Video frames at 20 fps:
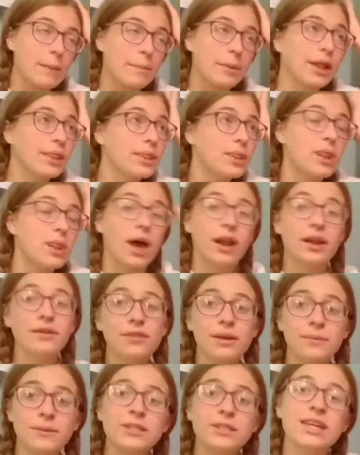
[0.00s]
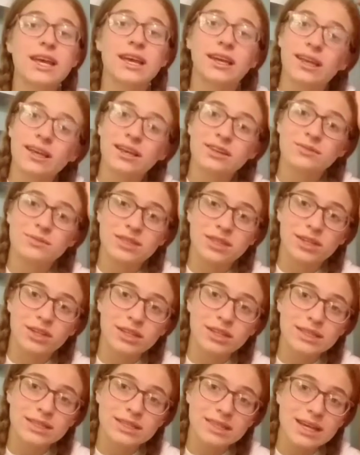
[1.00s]
but none of them are taking him
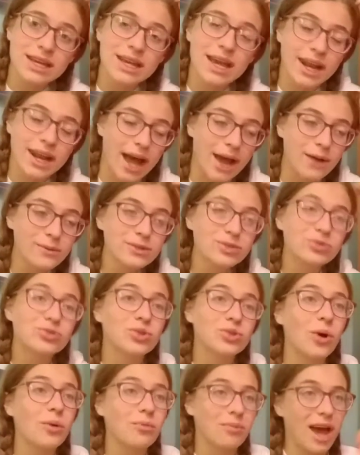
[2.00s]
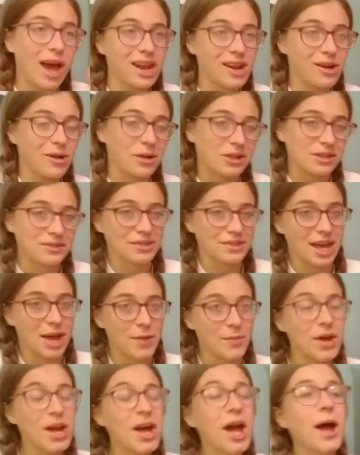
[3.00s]
seriously, and I was so mad at all of
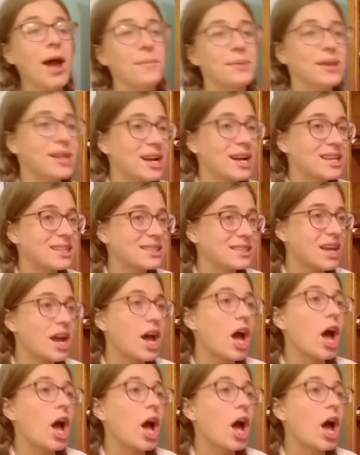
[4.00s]
them because